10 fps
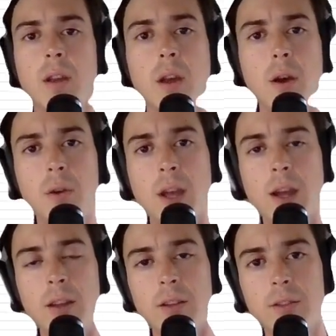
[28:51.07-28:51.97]

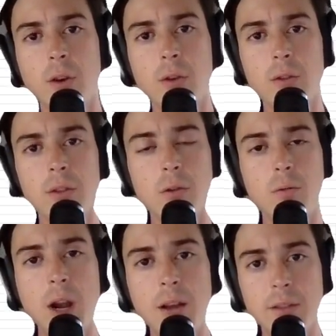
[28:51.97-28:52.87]
Okay, so to
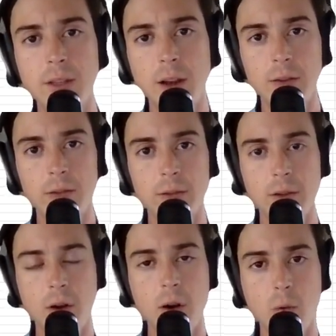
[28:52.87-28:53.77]
round out
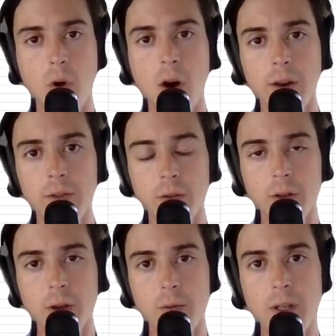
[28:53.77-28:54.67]
our walkthrough
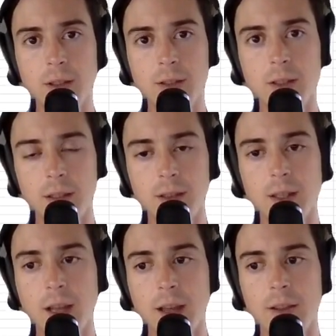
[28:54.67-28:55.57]
that we just did
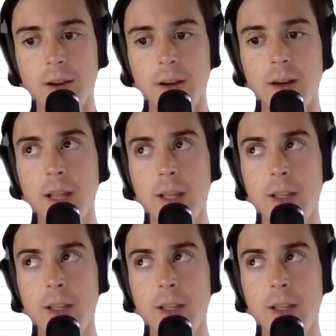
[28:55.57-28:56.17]
together,